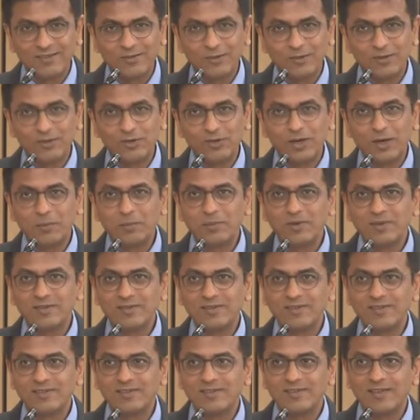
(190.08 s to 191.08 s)
So the
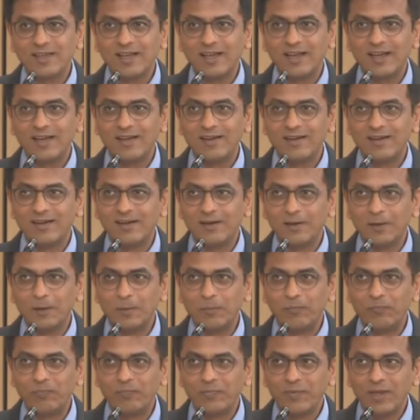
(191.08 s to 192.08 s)
chairperson said,
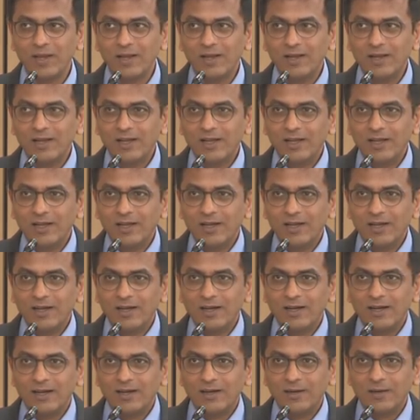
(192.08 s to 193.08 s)
um,
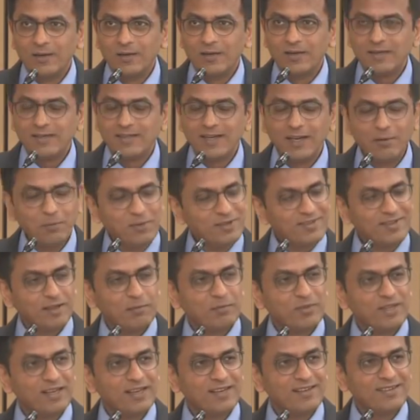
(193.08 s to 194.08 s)
uh, Tell me
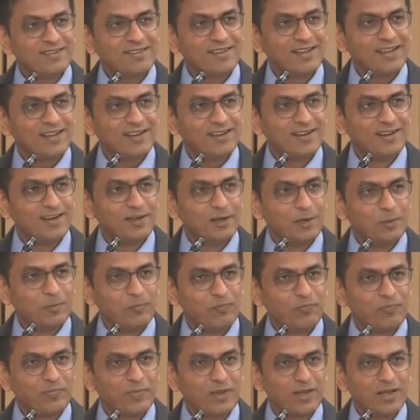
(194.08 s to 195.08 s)
something. He said,
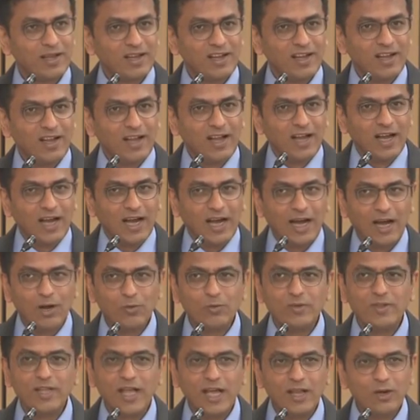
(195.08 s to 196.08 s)
um,
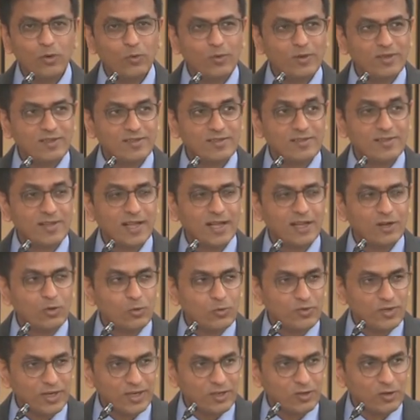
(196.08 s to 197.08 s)
How nano is
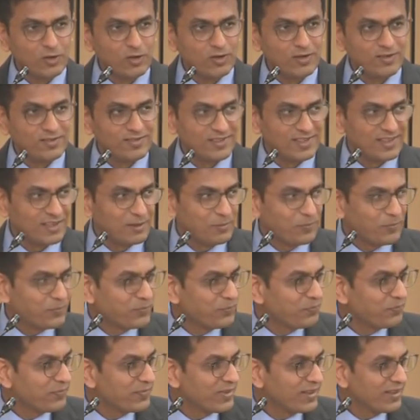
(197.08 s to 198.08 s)
nanotechnology?
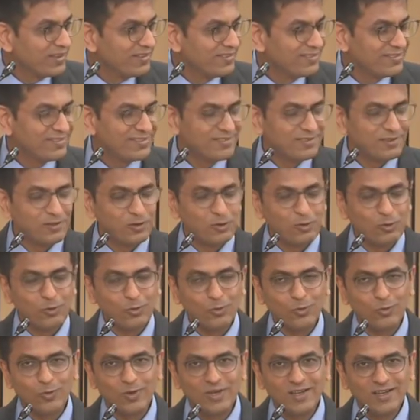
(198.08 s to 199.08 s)

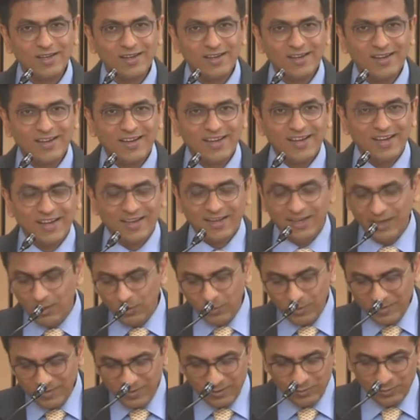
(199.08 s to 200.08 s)
So here
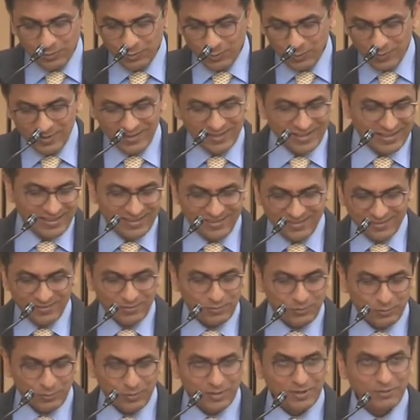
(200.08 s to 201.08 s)
was a student then, the
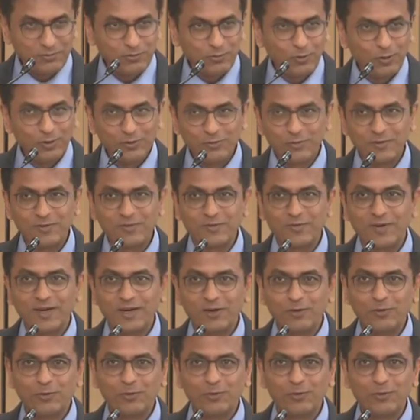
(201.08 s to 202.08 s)
student, of course, was
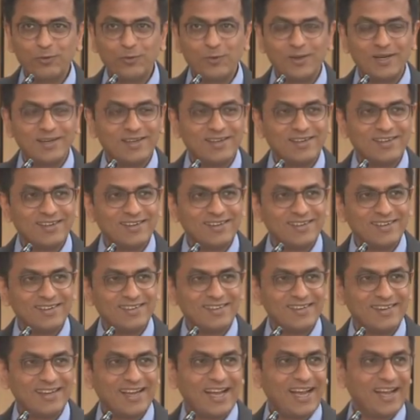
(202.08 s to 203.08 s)
trying to
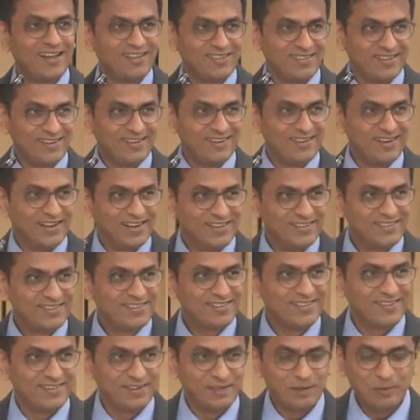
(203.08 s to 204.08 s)
uh, hazard an
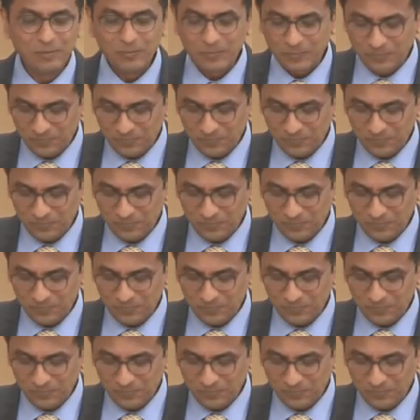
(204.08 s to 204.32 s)
answer.